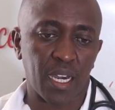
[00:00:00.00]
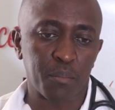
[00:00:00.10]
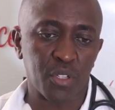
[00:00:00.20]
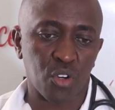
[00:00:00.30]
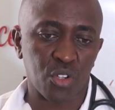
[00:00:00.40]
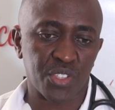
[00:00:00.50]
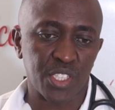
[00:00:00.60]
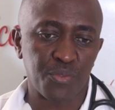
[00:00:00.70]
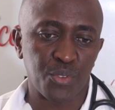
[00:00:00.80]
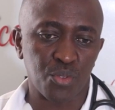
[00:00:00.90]
because
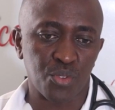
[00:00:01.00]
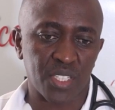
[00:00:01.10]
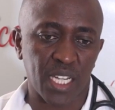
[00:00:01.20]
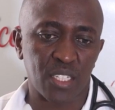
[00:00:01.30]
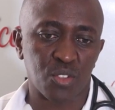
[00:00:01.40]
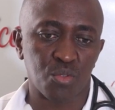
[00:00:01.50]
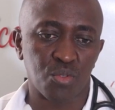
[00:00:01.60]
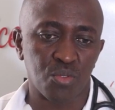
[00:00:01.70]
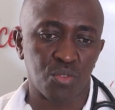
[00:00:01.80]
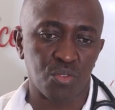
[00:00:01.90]
if you try
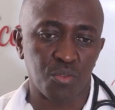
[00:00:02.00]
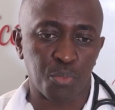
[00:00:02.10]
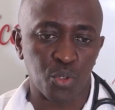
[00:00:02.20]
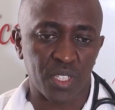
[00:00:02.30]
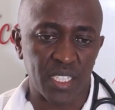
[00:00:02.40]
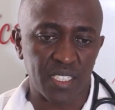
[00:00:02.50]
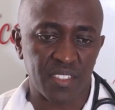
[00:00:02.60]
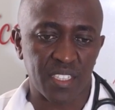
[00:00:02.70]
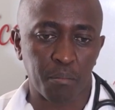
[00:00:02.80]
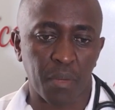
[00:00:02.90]
to put things in
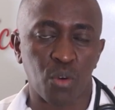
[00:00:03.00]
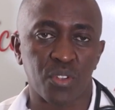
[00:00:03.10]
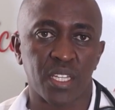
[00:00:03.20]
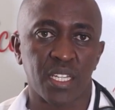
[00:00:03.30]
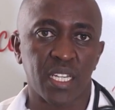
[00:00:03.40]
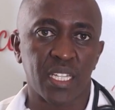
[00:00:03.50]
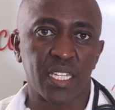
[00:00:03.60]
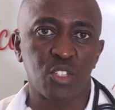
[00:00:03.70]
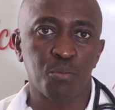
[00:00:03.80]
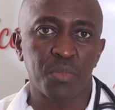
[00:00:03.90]
the mouth,
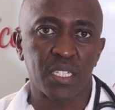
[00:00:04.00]
then you